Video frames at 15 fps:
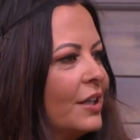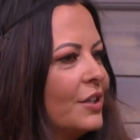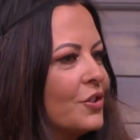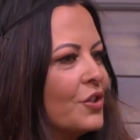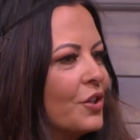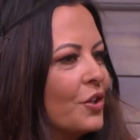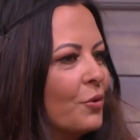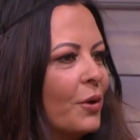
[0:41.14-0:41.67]

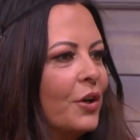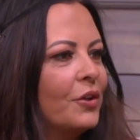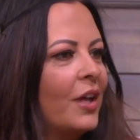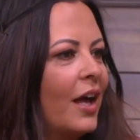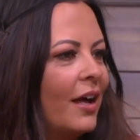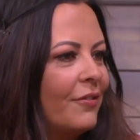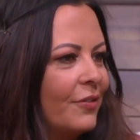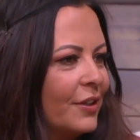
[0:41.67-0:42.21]
into the road
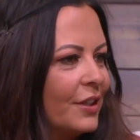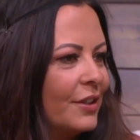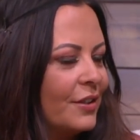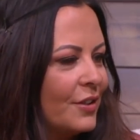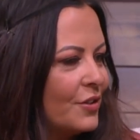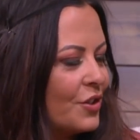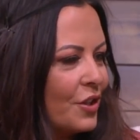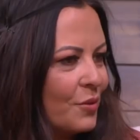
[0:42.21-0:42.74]
life and
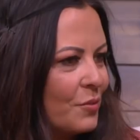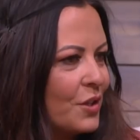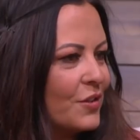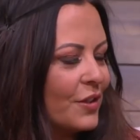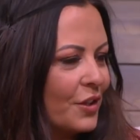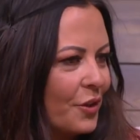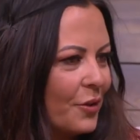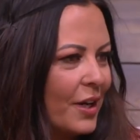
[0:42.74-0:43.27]
into the
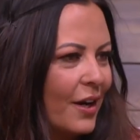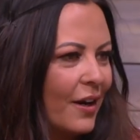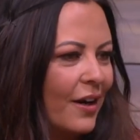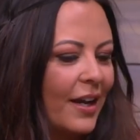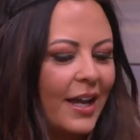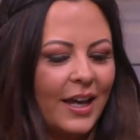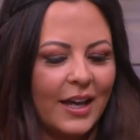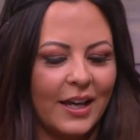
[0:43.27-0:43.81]
music
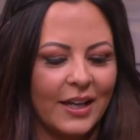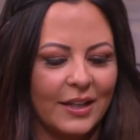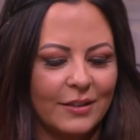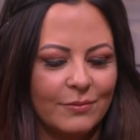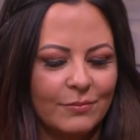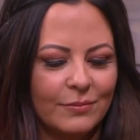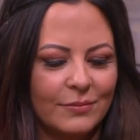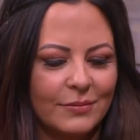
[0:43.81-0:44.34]
career.
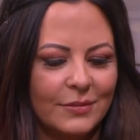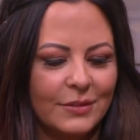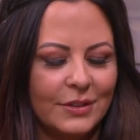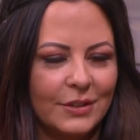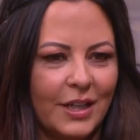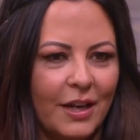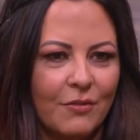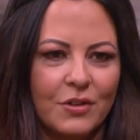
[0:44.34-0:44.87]
And
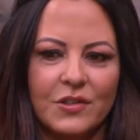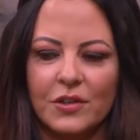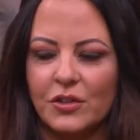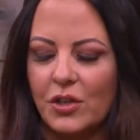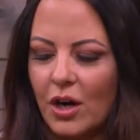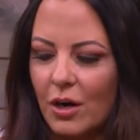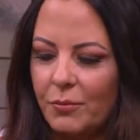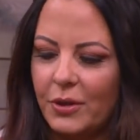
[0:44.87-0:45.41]
Avery's a
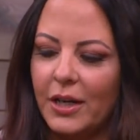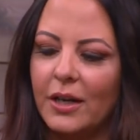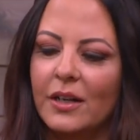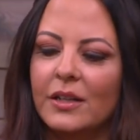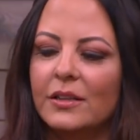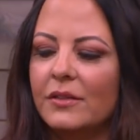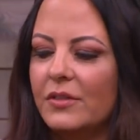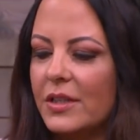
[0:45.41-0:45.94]
guitar player
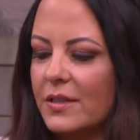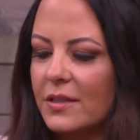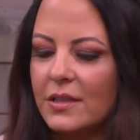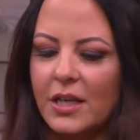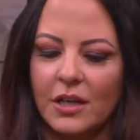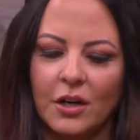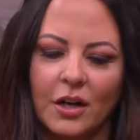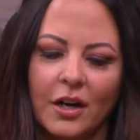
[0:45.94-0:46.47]
and Olivia's a
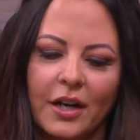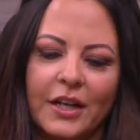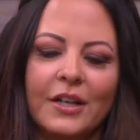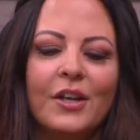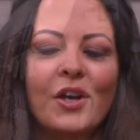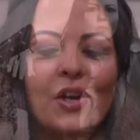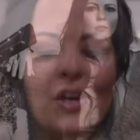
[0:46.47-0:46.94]
singer. And